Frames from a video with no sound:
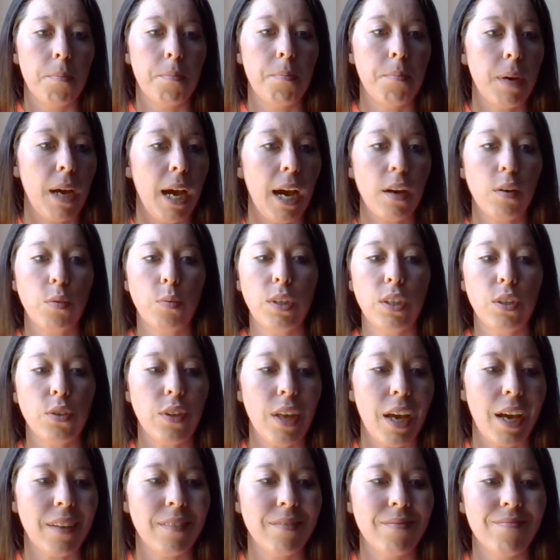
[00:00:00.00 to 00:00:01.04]
But how do we do
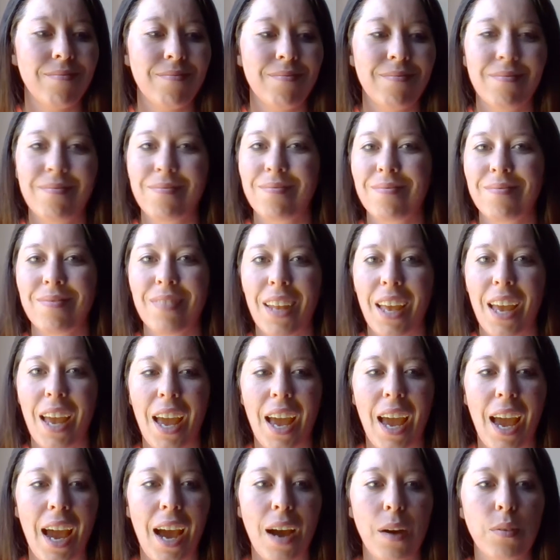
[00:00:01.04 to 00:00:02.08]
that?
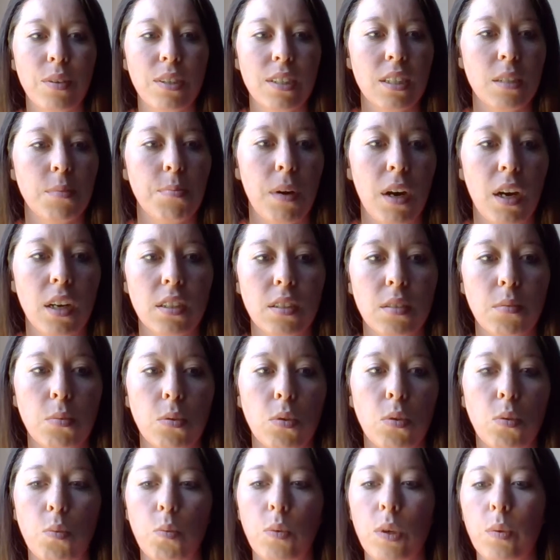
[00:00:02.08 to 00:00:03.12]
How is this
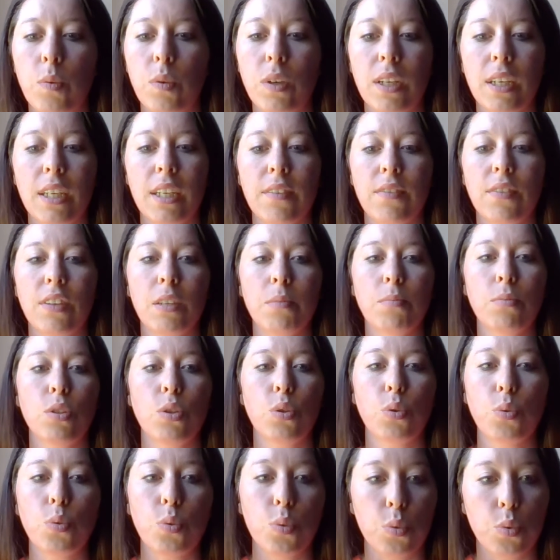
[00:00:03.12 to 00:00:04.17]
possible? We want to give them
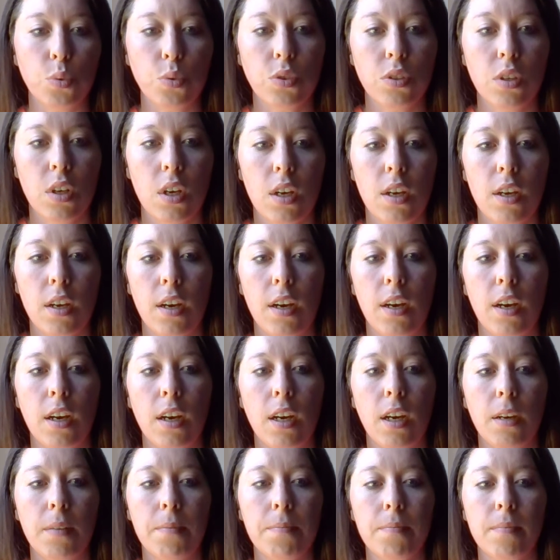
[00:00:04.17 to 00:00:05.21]
tools.
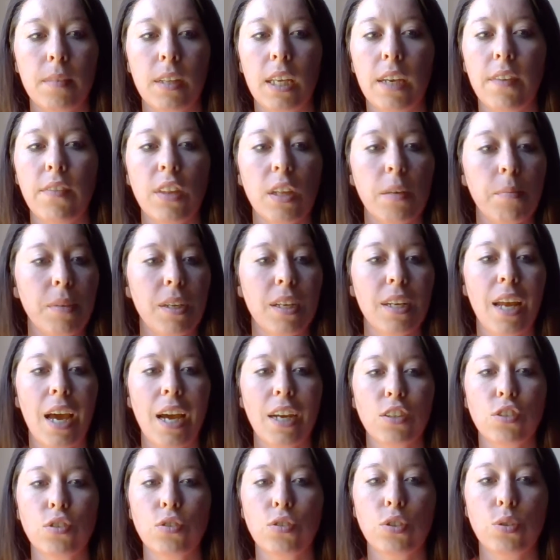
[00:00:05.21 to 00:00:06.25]
Give them the
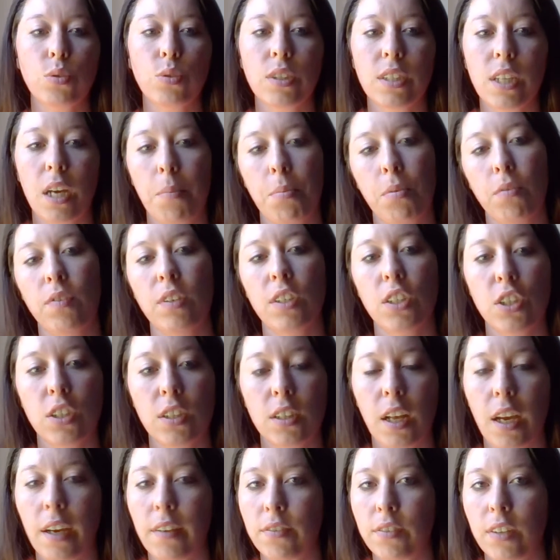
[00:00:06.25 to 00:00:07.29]
National Suicide Prevention
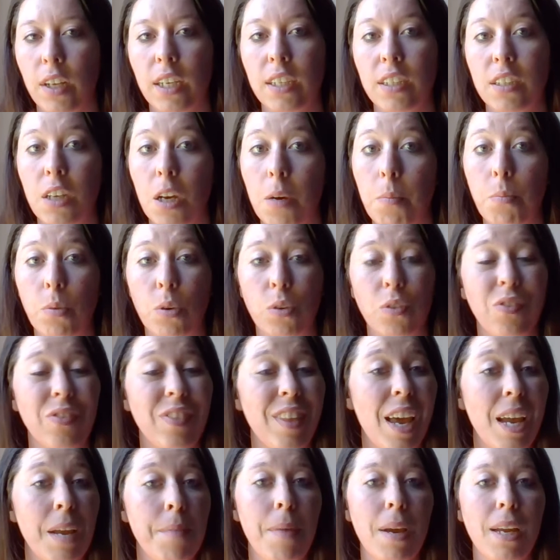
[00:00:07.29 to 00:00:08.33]
Lifeline number.
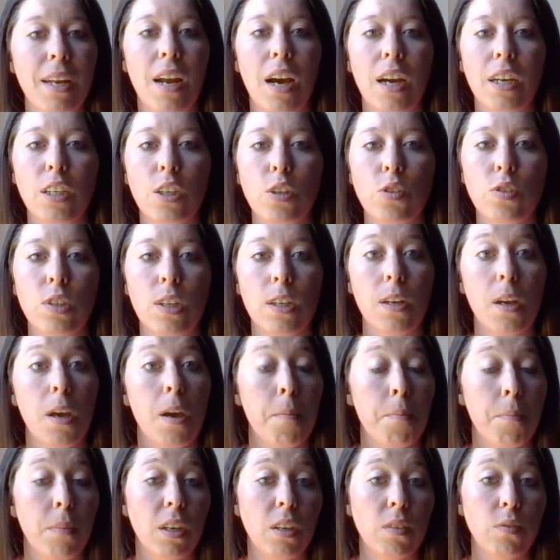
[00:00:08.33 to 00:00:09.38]
They may not use it,
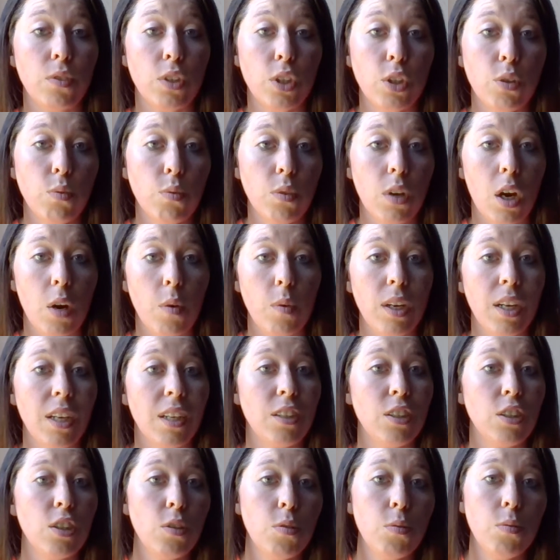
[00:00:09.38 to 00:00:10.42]
but if you know it
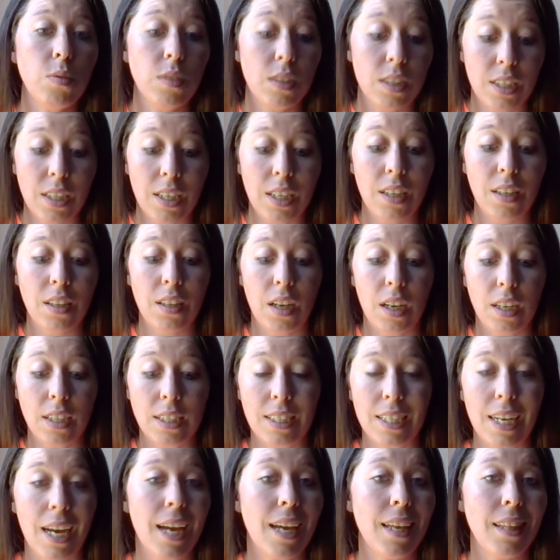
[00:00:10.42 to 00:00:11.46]
and you see a
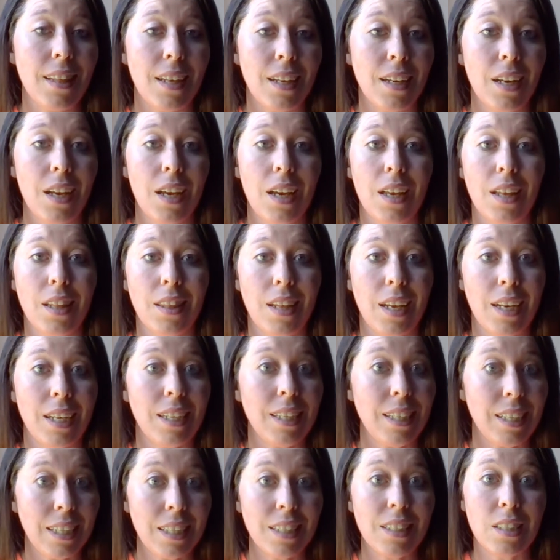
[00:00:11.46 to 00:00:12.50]
day that it
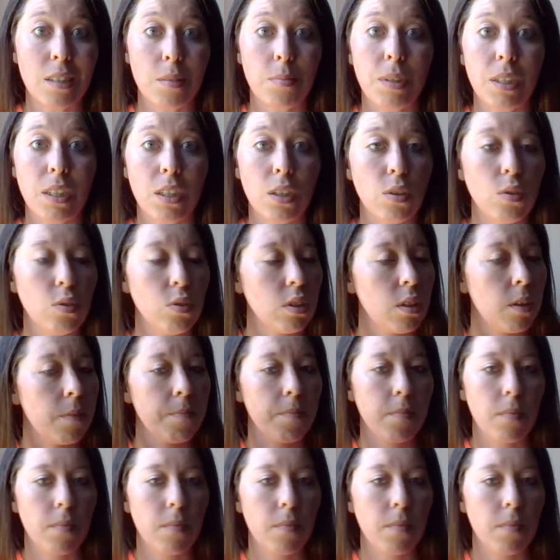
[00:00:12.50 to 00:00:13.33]
needs to be used,